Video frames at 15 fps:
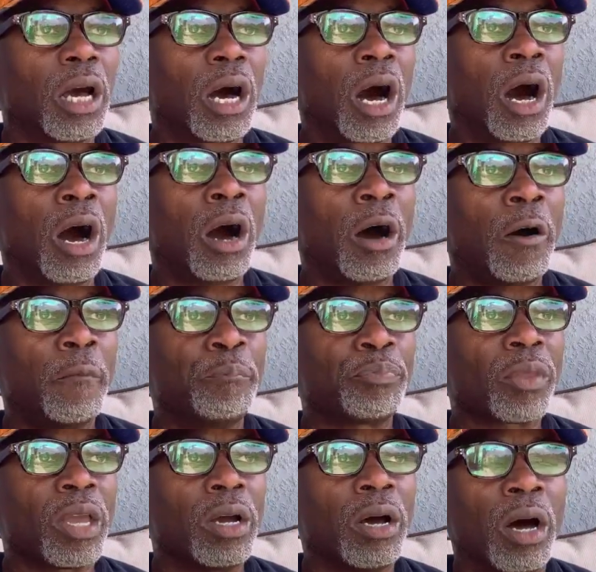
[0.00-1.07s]

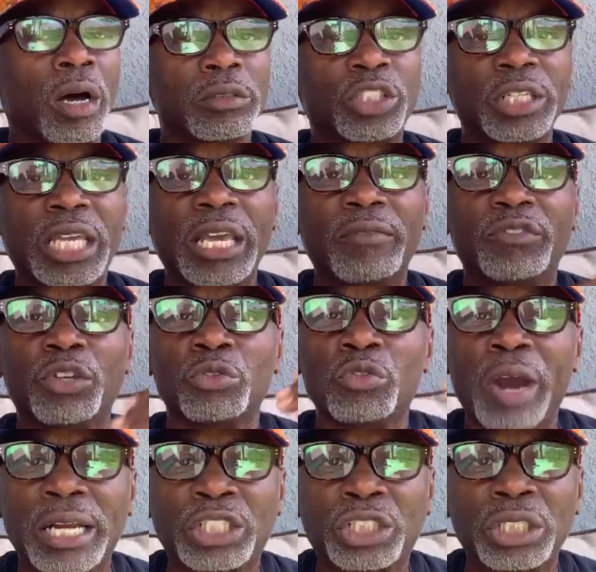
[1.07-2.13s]
to give
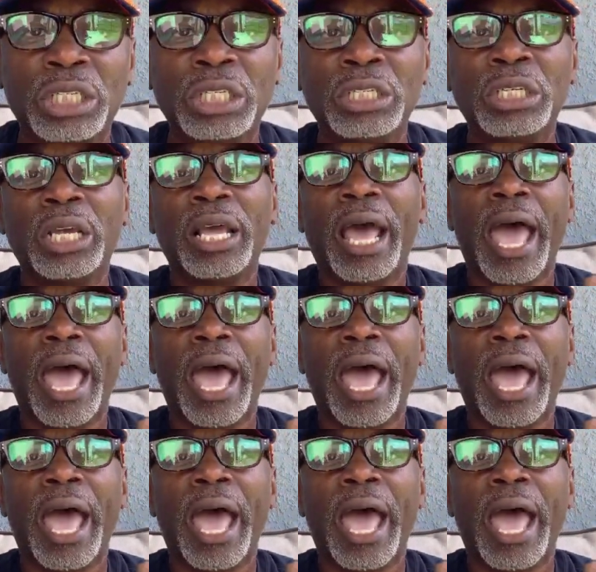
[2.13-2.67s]
direction,